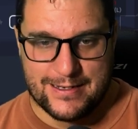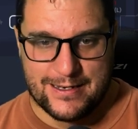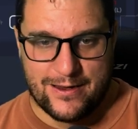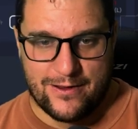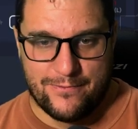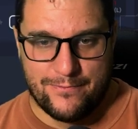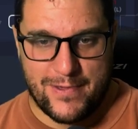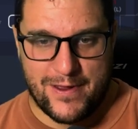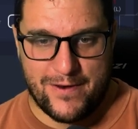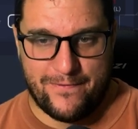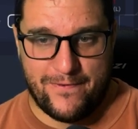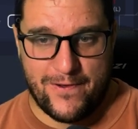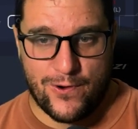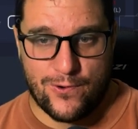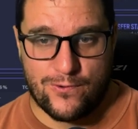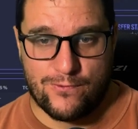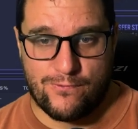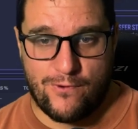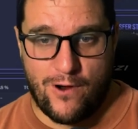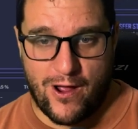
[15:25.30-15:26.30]

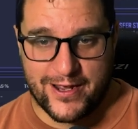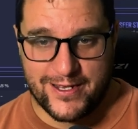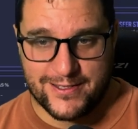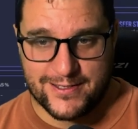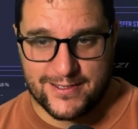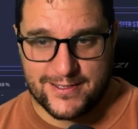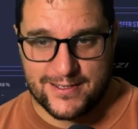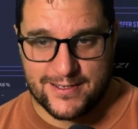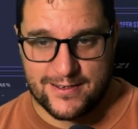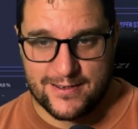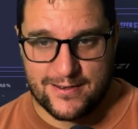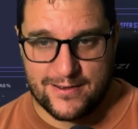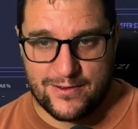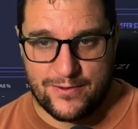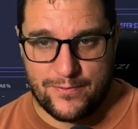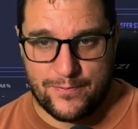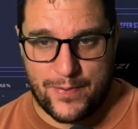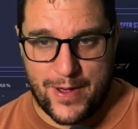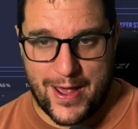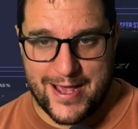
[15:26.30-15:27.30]
midfield right,
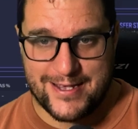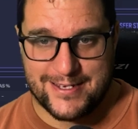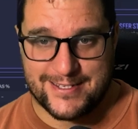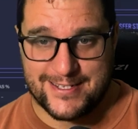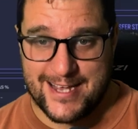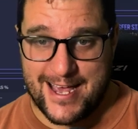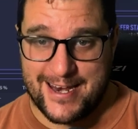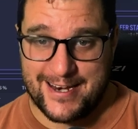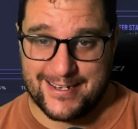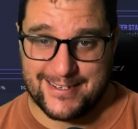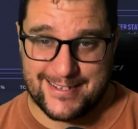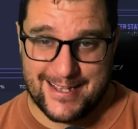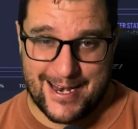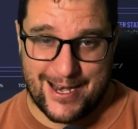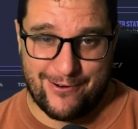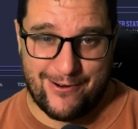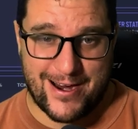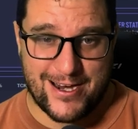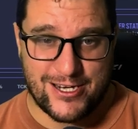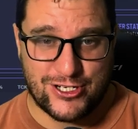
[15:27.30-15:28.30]
pace 10,
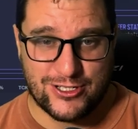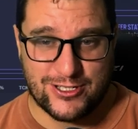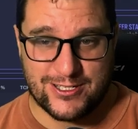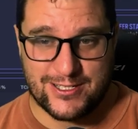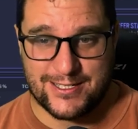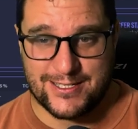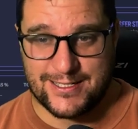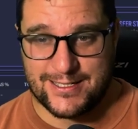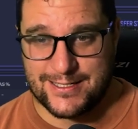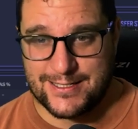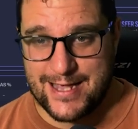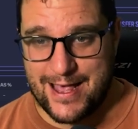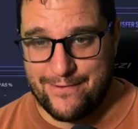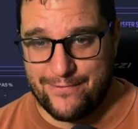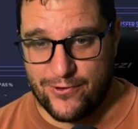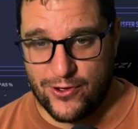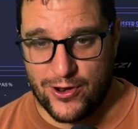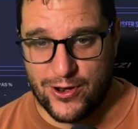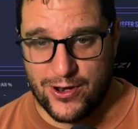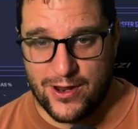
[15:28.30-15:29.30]
acceleration
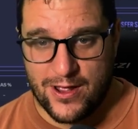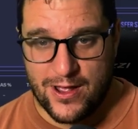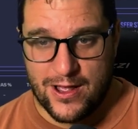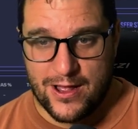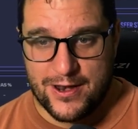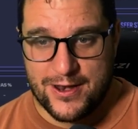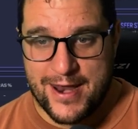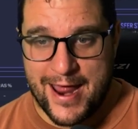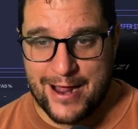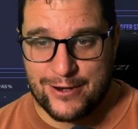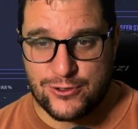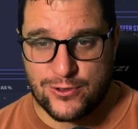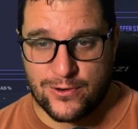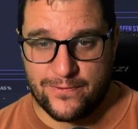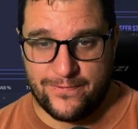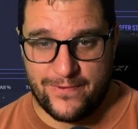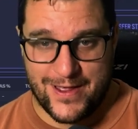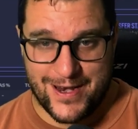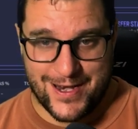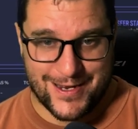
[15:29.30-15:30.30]
7, natural
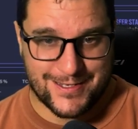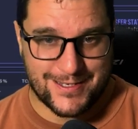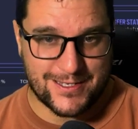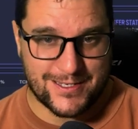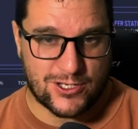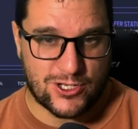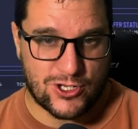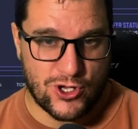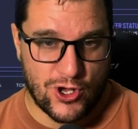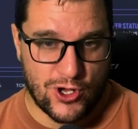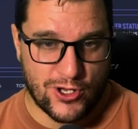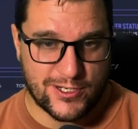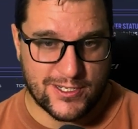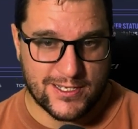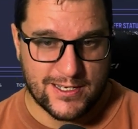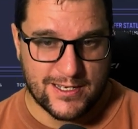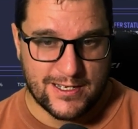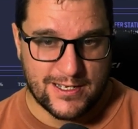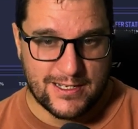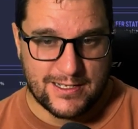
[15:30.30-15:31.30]
fitness is
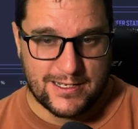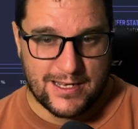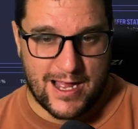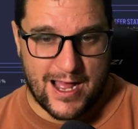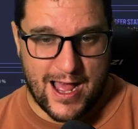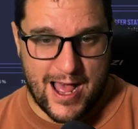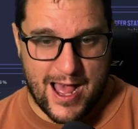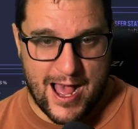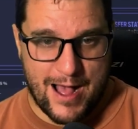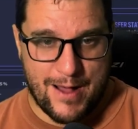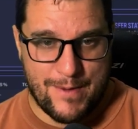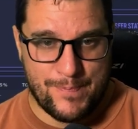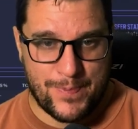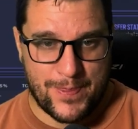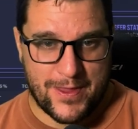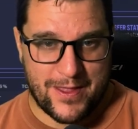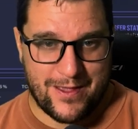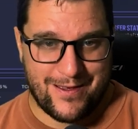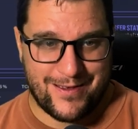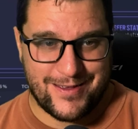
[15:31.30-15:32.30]
good.
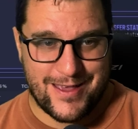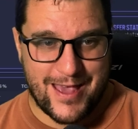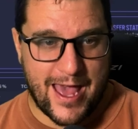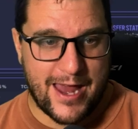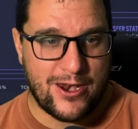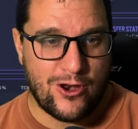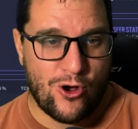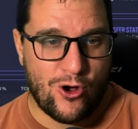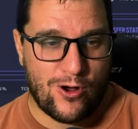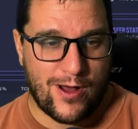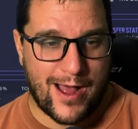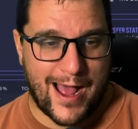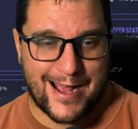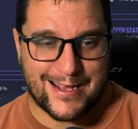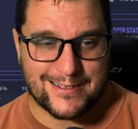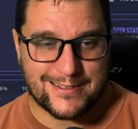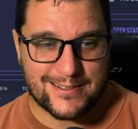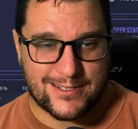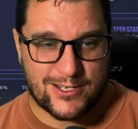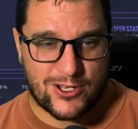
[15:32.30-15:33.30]
Yeah, not
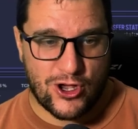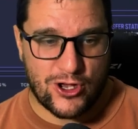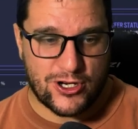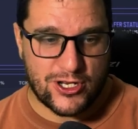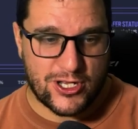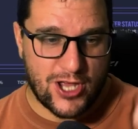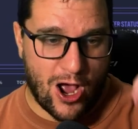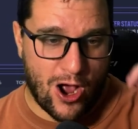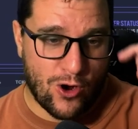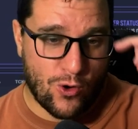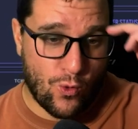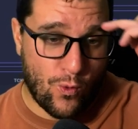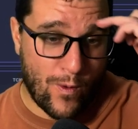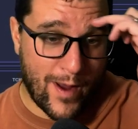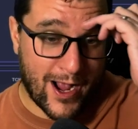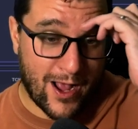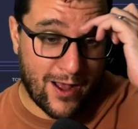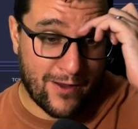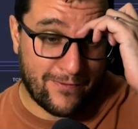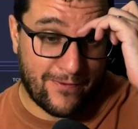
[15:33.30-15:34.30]
as good. Young
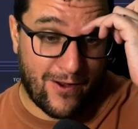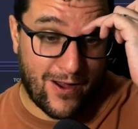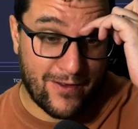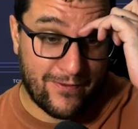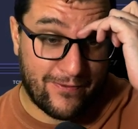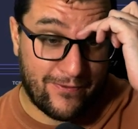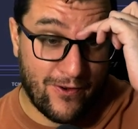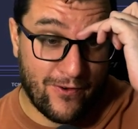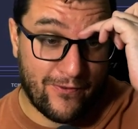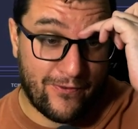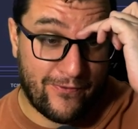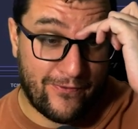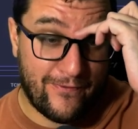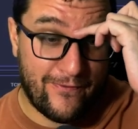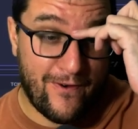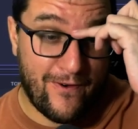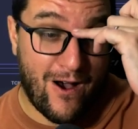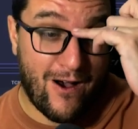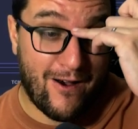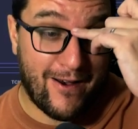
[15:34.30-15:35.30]
winger,
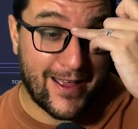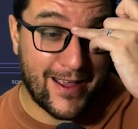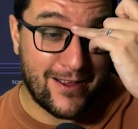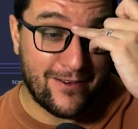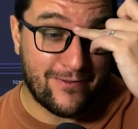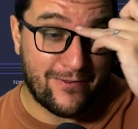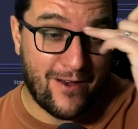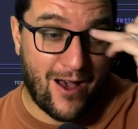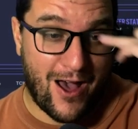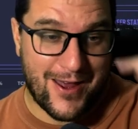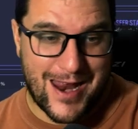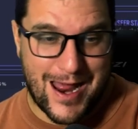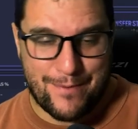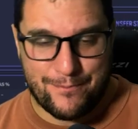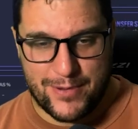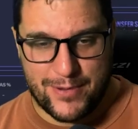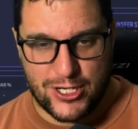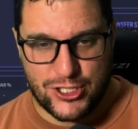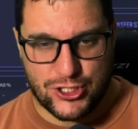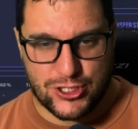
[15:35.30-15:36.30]
5'5",
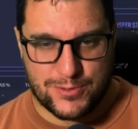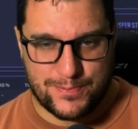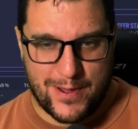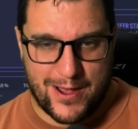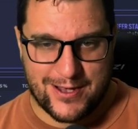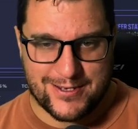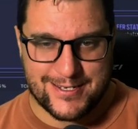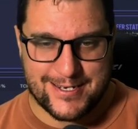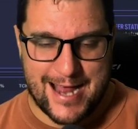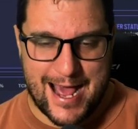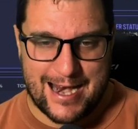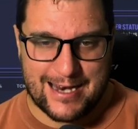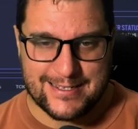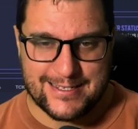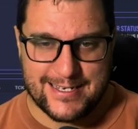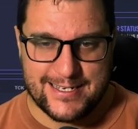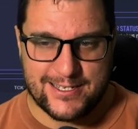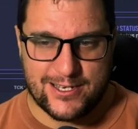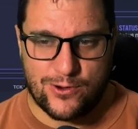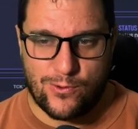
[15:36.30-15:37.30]
unambitious
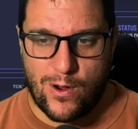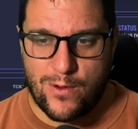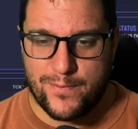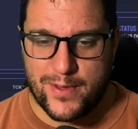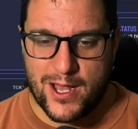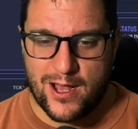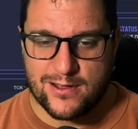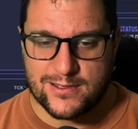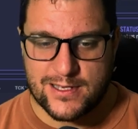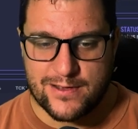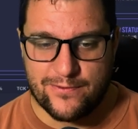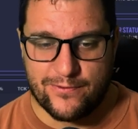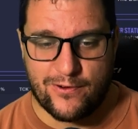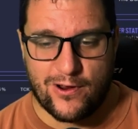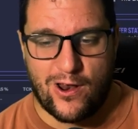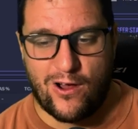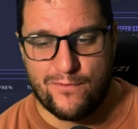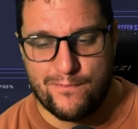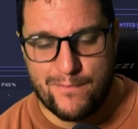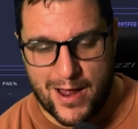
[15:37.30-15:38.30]
personality, so won't be asking for a
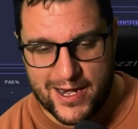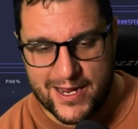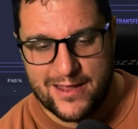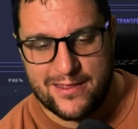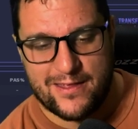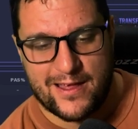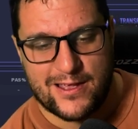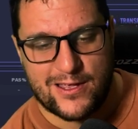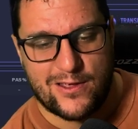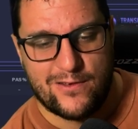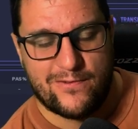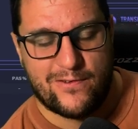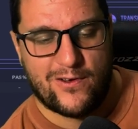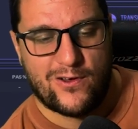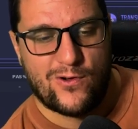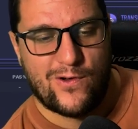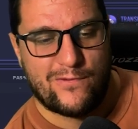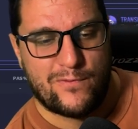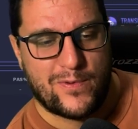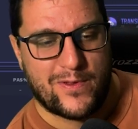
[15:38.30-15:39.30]
lot of money. Thank you for
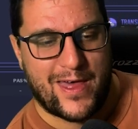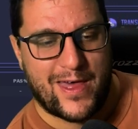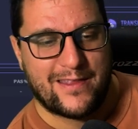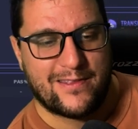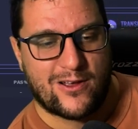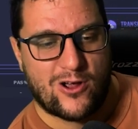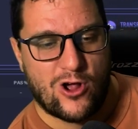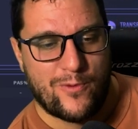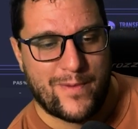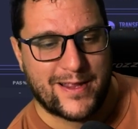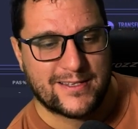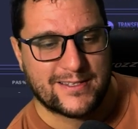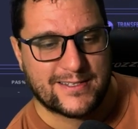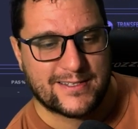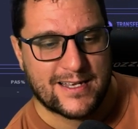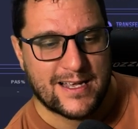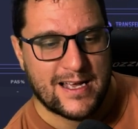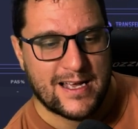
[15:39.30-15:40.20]
whoever put that in the comments.